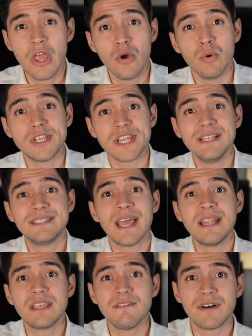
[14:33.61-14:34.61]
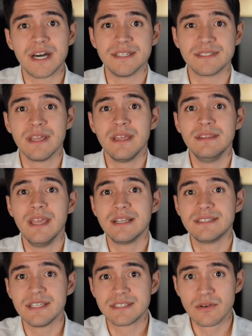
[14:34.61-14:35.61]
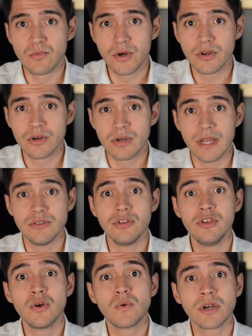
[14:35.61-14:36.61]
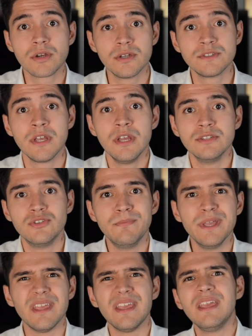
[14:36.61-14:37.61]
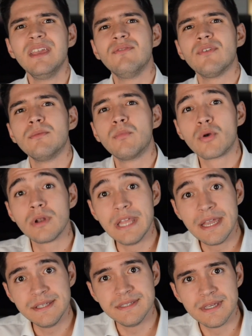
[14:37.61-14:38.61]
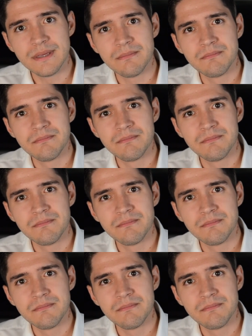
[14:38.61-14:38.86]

which incentivized the existing worker and the new workers to be even more lazy.